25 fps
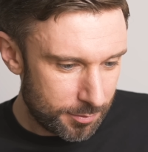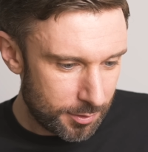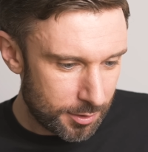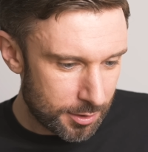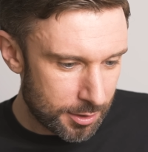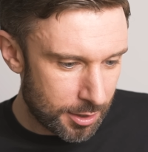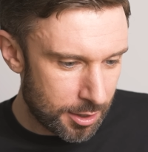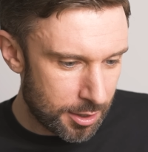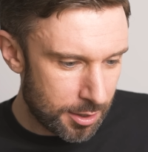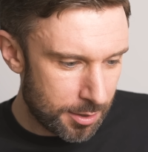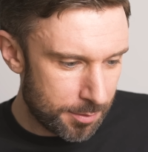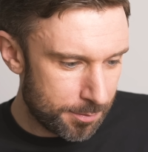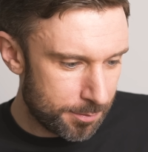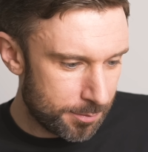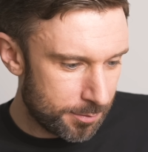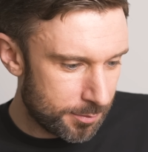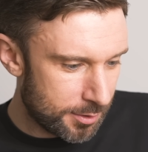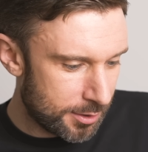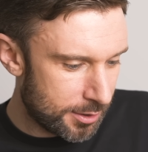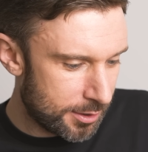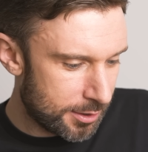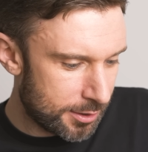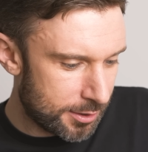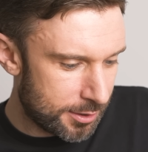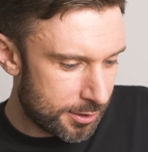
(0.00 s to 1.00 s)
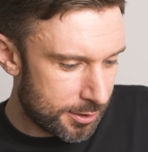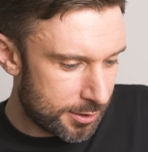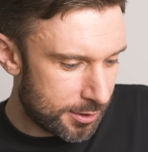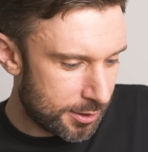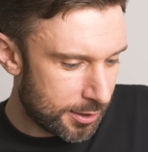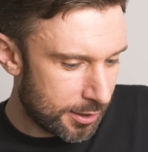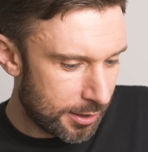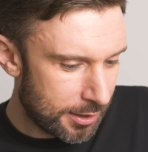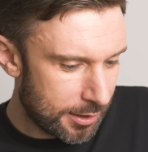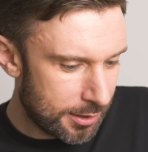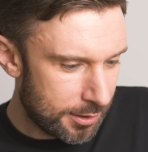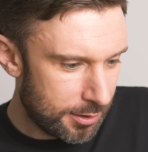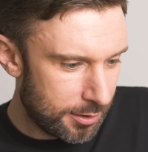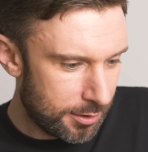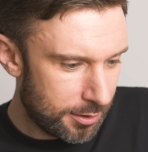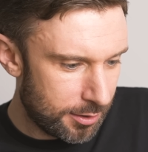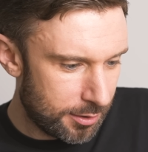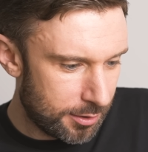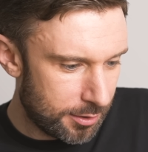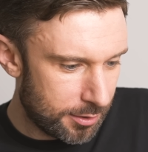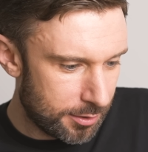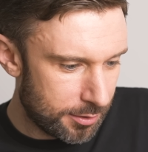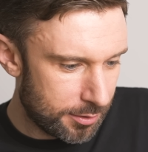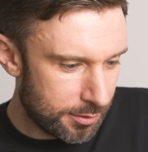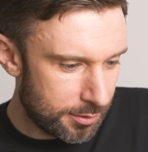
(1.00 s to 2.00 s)

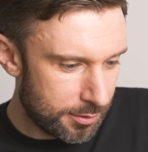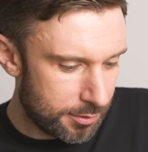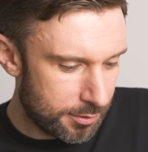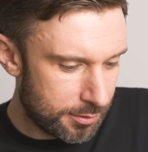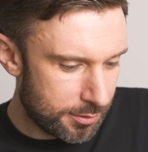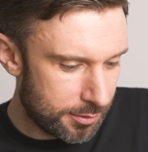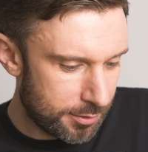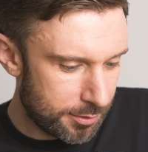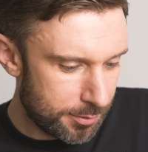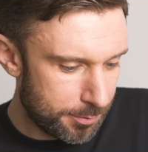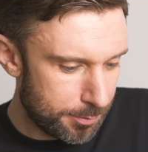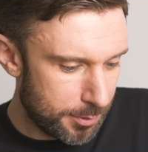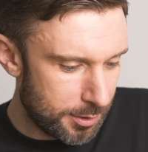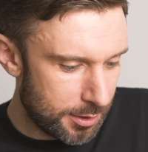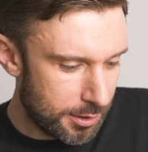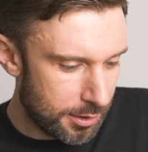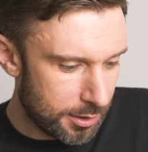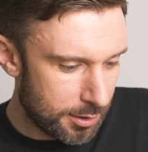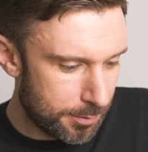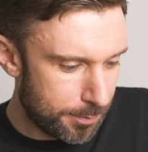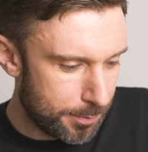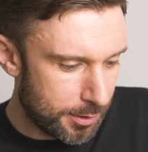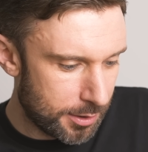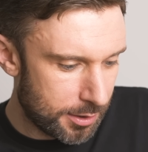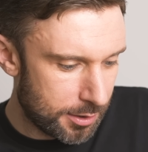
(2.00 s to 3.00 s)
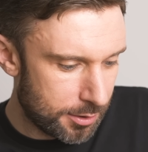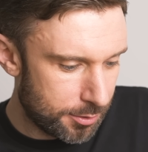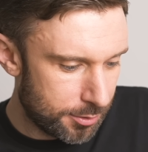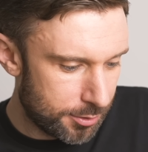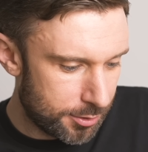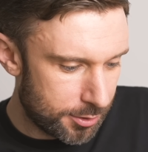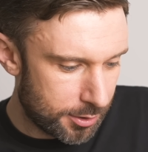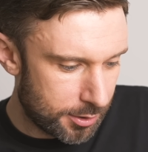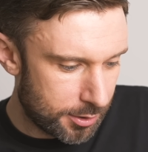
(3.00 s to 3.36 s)
Tell me about